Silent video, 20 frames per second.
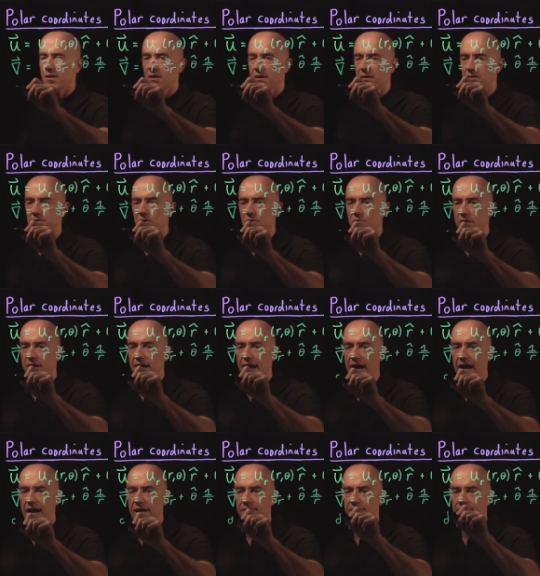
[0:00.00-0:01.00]
So we
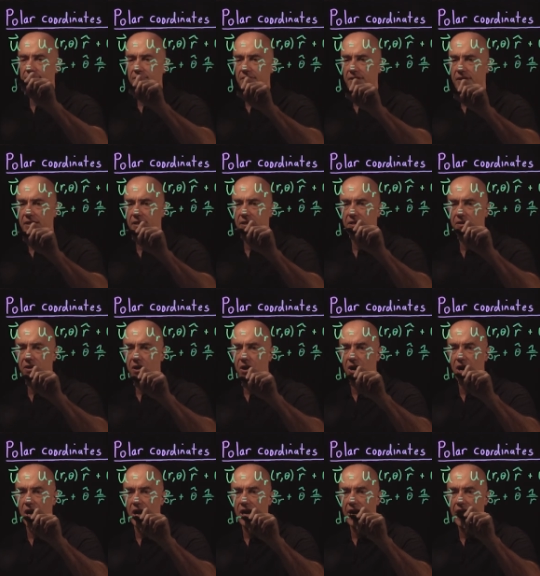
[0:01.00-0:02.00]
have
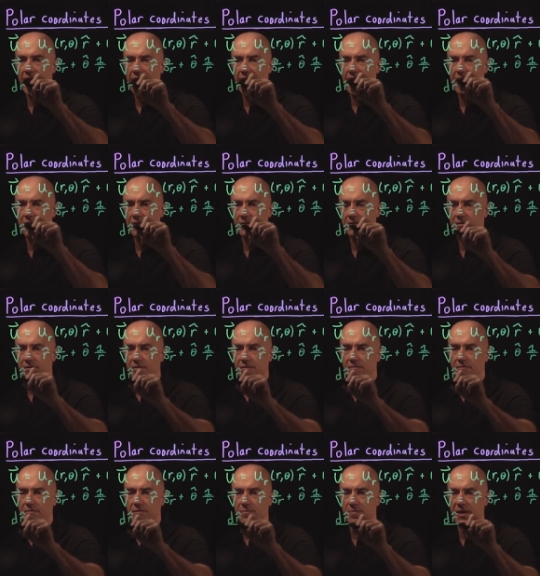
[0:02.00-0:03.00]
dr hat
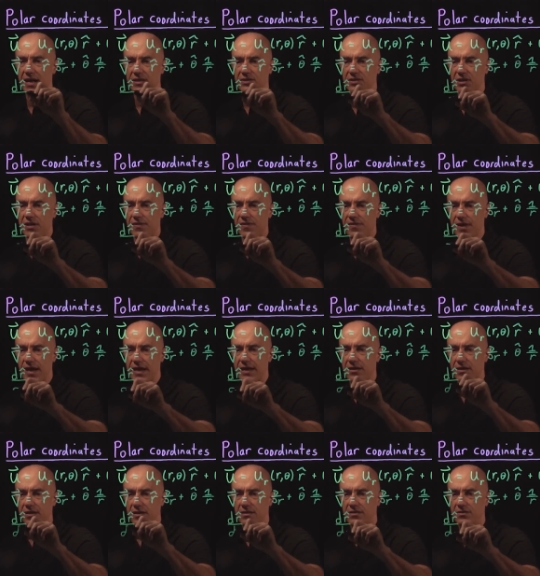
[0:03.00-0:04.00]
depends on
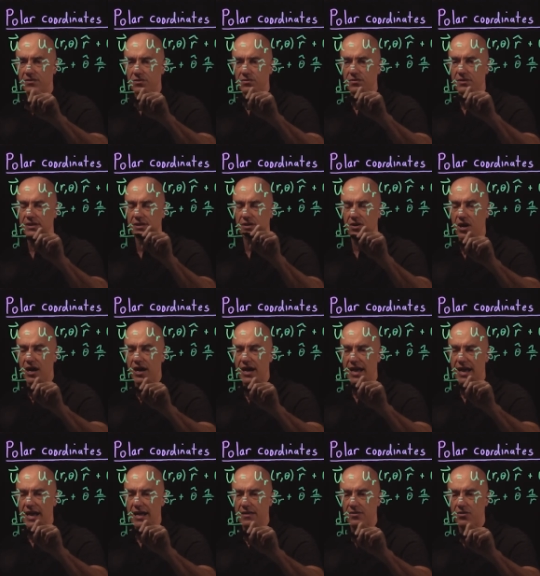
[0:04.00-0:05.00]
theta, so r
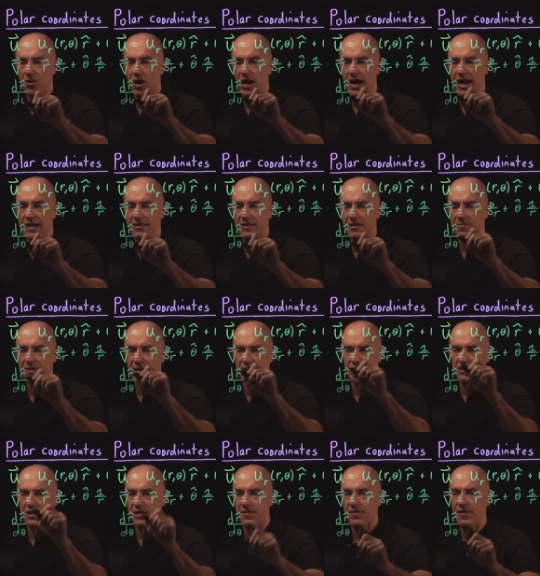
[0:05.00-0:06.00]
hat
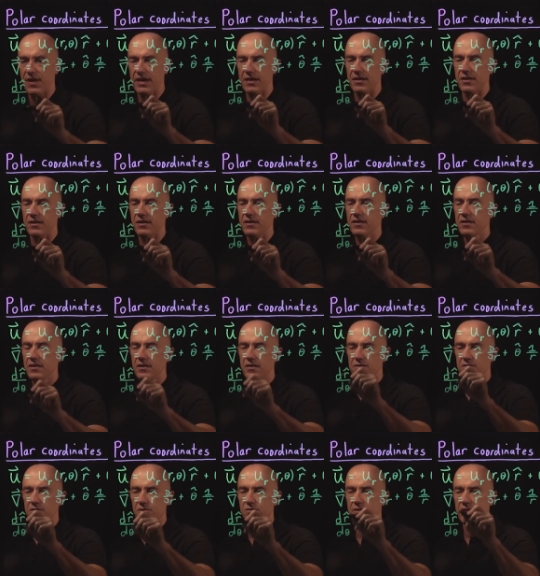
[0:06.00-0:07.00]
depends on theta,
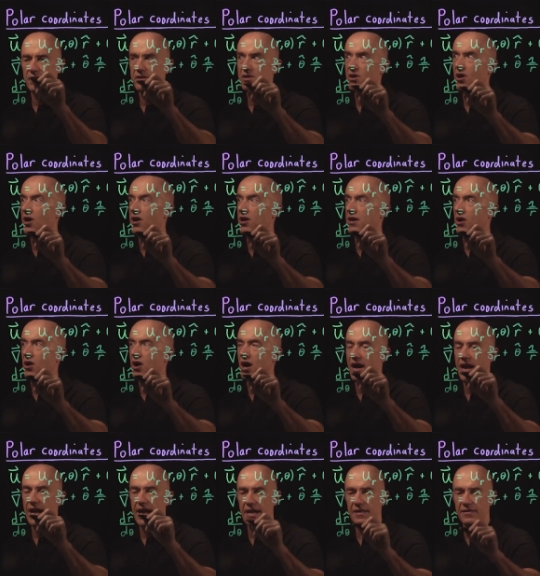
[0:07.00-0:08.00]
so dr
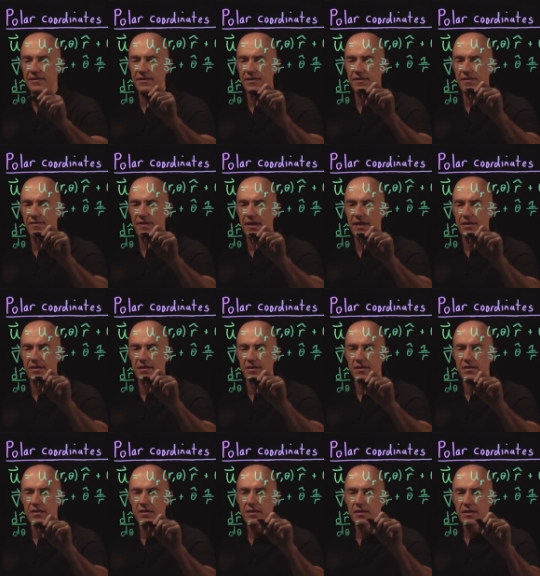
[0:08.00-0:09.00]
hat d
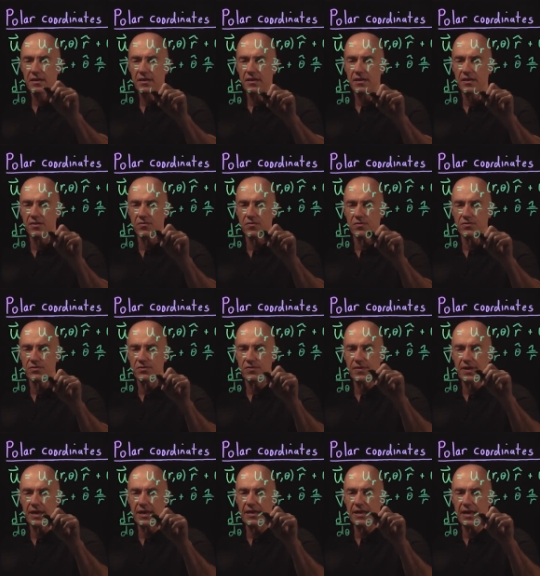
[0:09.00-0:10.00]
theta equals
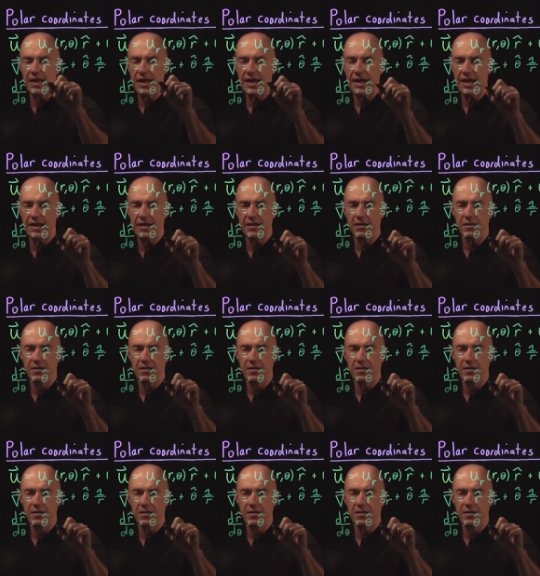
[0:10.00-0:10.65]
theta hat.